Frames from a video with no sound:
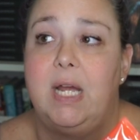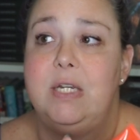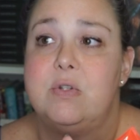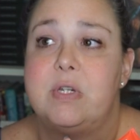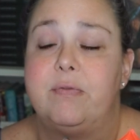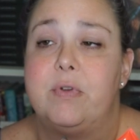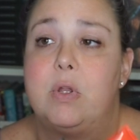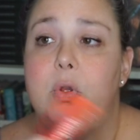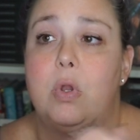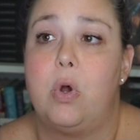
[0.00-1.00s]
I used it for
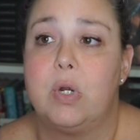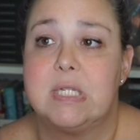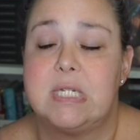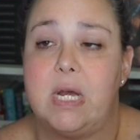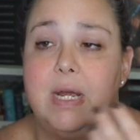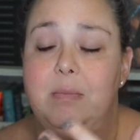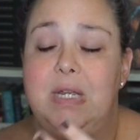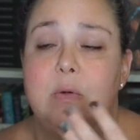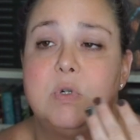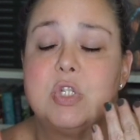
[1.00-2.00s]
the longest time.
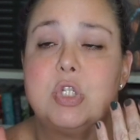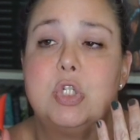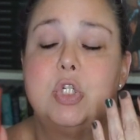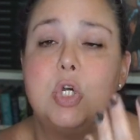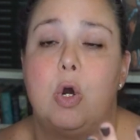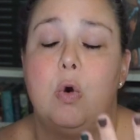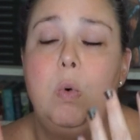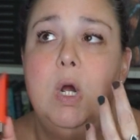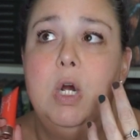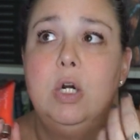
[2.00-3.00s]
It was
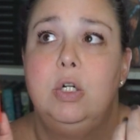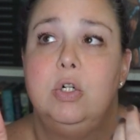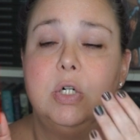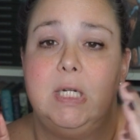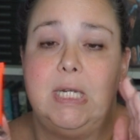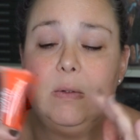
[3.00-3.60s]
so good.